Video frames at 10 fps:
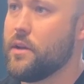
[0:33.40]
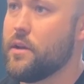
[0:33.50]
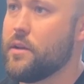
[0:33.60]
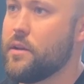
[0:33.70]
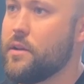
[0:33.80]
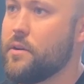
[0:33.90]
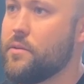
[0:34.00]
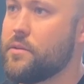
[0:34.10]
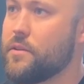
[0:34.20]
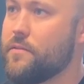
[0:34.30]
here.
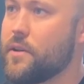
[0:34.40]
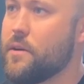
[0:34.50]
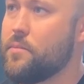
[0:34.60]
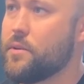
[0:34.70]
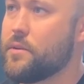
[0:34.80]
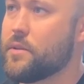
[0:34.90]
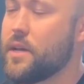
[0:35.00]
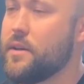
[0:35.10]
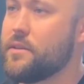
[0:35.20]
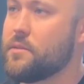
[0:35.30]
There's a couple little
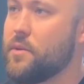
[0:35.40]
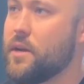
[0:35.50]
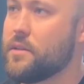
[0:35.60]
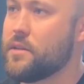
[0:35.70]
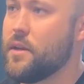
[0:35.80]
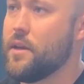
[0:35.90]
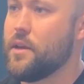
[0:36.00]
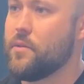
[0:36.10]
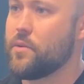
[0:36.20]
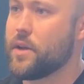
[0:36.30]
tight spots.
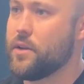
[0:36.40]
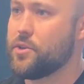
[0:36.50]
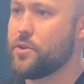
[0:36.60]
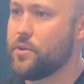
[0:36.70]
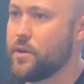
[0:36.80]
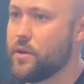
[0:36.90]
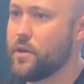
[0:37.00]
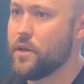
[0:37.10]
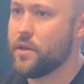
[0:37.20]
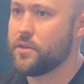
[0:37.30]
We'll kind of show you
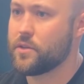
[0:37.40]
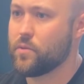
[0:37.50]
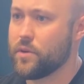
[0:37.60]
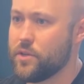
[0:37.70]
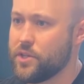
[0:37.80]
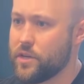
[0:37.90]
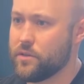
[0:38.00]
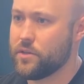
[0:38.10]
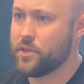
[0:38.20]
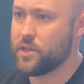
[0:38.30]
just what a gentle
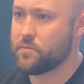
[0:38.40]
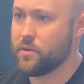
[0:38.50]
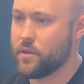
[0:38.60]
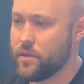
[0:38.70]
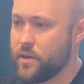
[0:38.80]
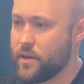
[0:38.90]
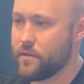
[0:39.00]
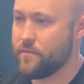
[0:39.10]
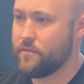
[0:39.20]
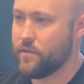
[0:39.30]
adjustment on the neck
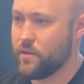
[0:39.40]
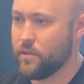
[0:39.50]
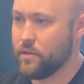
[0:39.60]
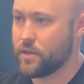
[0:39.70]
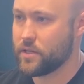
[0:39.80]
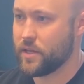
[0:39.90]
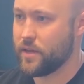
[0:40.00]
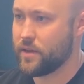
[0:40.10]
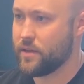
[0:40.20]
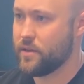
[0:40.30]
looks
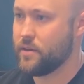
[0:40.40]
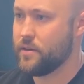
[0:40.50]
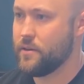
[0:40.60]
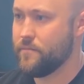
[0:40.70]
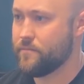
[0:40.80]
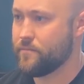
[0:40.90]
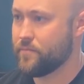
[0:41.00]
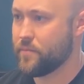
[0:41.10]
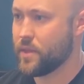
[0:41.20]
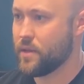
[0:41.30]
like here.
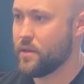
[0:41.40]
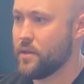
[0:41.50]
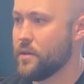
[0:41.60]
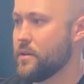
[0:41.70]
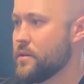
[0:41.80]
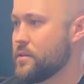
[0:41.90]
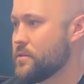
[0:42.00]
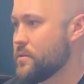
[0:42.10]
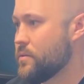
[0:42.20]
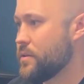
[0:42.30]

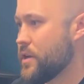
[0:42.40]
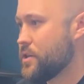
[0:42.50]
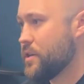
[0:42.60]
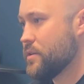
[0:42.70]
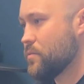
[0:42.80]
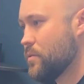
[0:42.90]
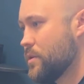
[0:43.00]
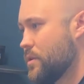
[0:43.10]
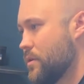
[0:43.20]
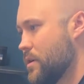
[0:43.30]
So we actually like
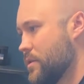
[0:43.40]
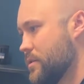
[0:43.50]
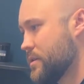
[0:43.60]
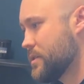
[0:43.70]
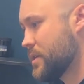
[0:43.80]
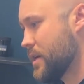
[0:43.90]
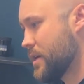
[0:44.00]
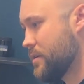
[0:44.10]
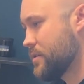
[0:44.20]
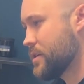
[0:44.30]
one on this
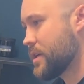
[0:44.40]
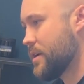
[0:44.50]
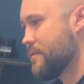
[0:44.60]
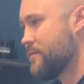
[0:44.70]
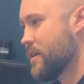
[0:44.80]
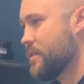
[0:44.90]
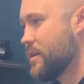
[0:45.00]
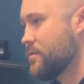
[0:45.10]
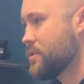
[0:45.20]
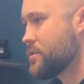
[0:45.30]
side. Just kind of find that
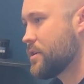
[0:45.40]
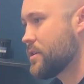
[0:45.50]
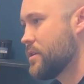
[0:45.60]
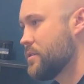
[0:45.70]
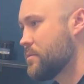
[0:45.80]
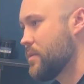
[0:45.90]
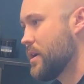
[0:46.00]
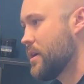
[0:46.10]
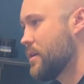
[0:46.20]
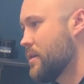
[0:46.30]
restricted
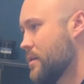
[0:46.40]
spot.